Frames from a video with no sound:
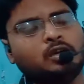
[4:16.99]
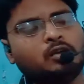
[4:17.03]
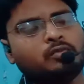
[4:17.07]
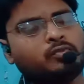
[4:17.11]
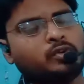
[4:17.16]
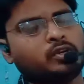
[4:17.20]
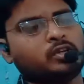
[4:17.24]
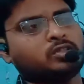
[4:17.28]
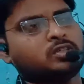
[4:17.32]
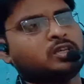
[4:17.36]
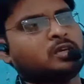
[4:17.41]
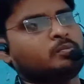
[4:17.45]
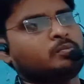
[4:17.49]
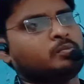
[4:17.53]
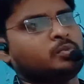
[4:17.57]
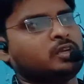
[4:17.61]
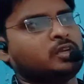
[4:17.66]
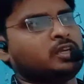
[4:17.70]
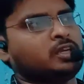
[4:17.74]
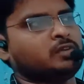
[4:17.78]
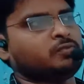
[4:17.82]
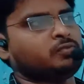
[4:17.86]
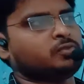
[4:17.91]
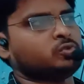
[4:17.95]
For example,
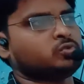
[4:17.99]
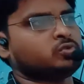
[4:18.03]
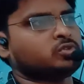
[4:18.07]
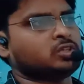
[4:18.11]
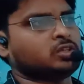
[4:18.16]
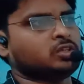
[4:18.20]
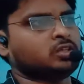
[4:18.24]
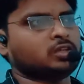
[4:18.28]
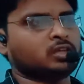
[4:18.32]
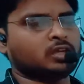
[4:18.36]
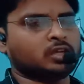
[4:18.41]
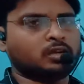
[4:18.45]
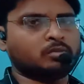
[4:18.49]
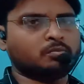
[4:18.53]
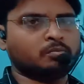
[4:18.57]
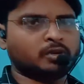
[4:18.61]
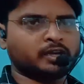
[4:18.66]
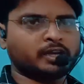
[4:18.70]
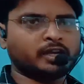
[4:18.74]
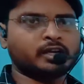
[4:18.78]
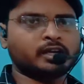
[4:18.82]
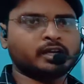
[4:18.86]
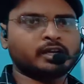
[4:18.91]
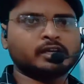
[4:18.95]
if you see in
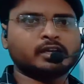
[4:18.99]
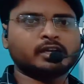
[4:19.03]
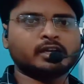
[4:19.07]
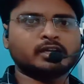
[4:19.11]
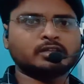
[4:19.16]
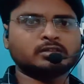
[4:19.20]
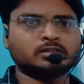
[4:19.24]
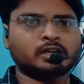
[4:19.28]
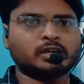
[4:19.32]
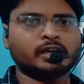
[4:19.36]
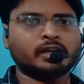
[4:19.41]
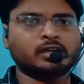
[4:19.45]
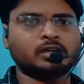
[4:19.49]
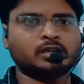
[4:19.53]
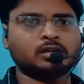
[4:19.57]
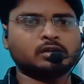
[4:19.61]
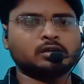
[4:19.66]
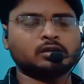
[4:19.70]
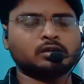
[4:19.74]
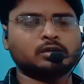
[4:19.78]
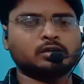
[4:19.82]
plain areas, like